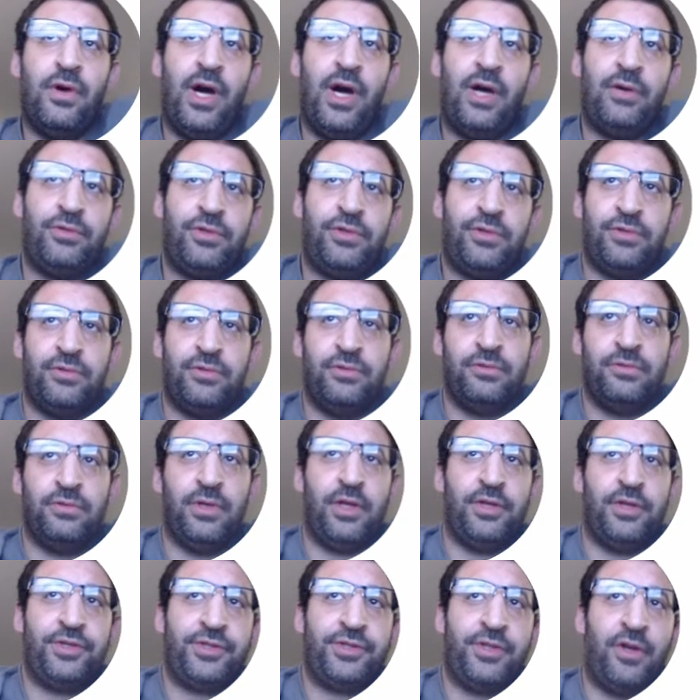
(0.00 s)
how
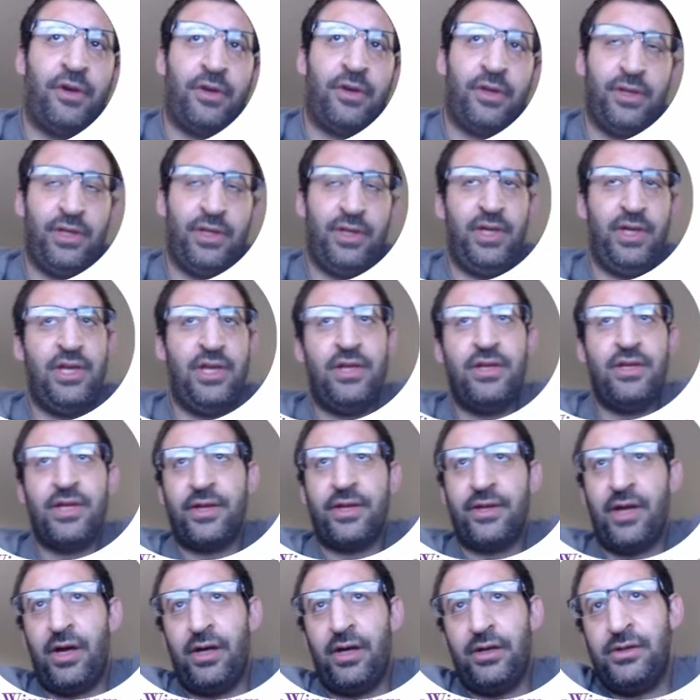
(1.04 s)
to store any
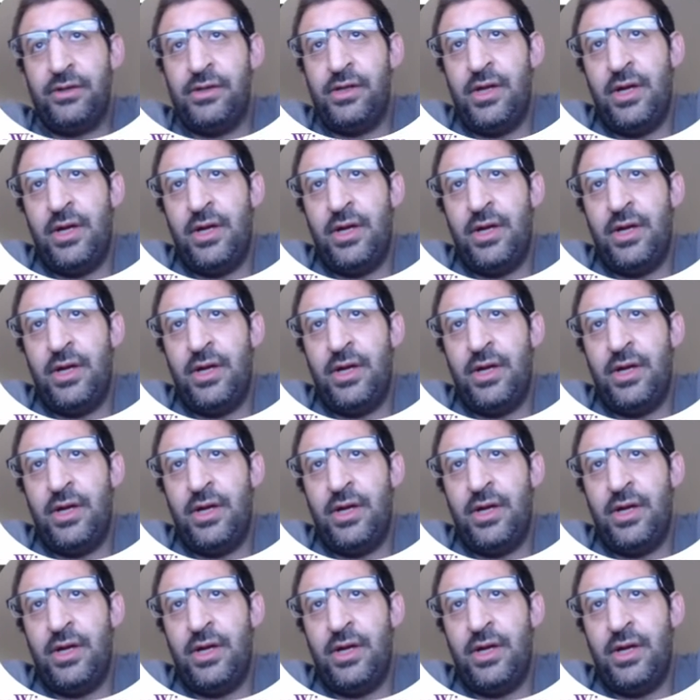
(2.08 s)
data